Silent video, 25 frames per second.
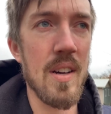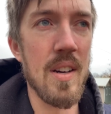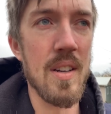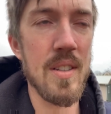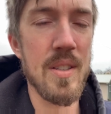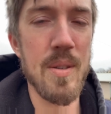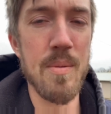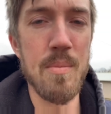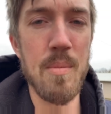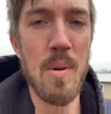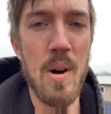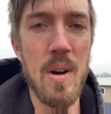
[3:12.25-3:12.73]

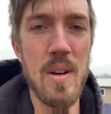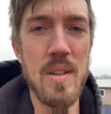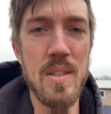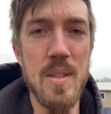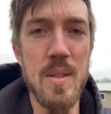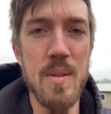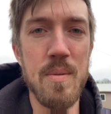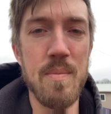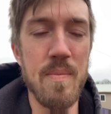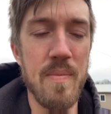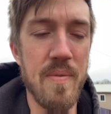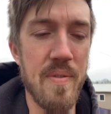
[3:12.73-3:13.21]
Some
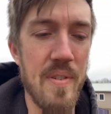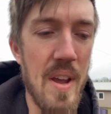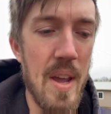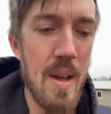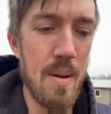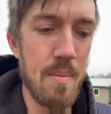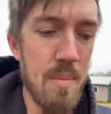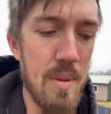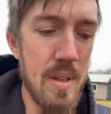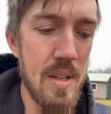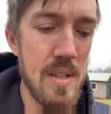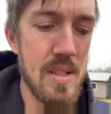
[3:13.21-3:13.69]
awesome
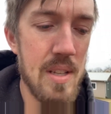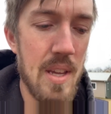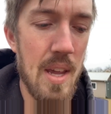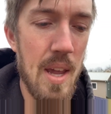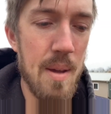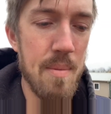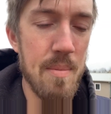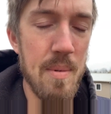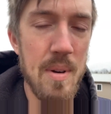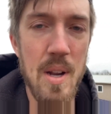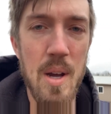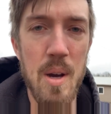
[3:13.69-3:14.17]
families
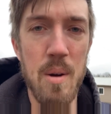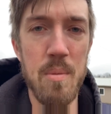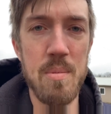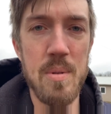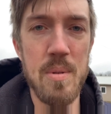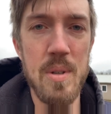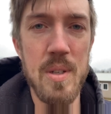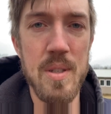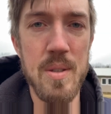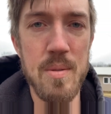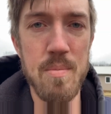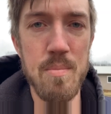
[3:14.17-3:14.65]
came and helped
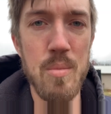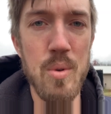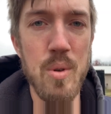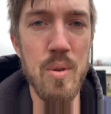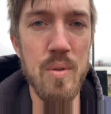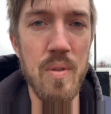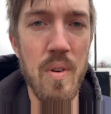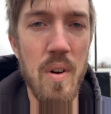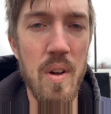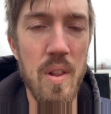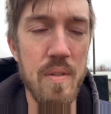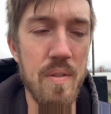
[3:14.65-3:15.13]
us
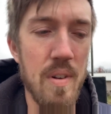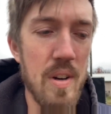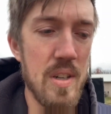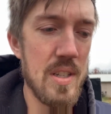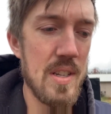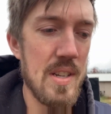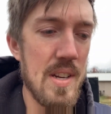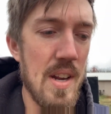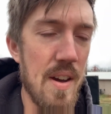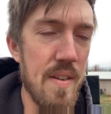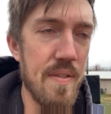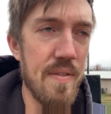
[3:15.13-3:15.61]
move all of our
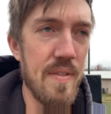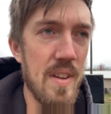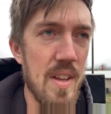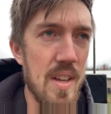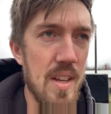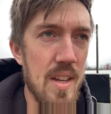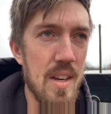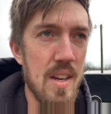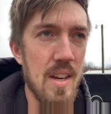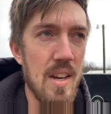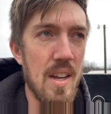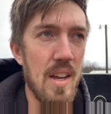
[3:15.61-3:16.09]
stuff
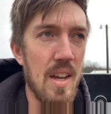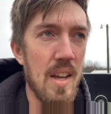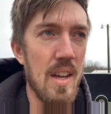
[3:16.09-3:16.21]
in.